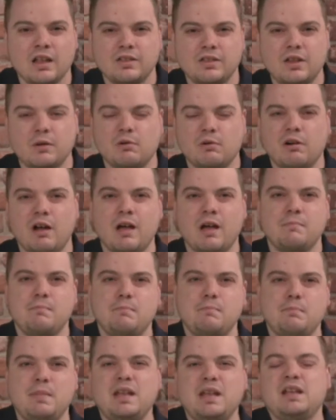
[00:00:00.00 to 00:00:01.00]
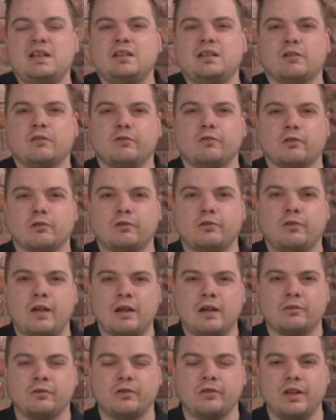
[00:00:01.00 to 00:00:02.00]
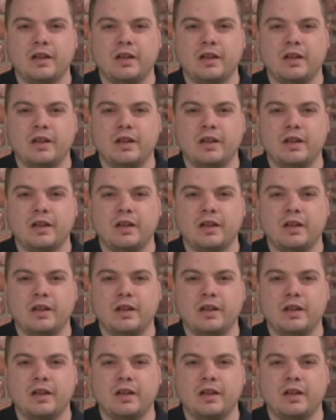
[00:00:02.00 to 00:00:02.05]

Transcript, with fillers: They were immediate success.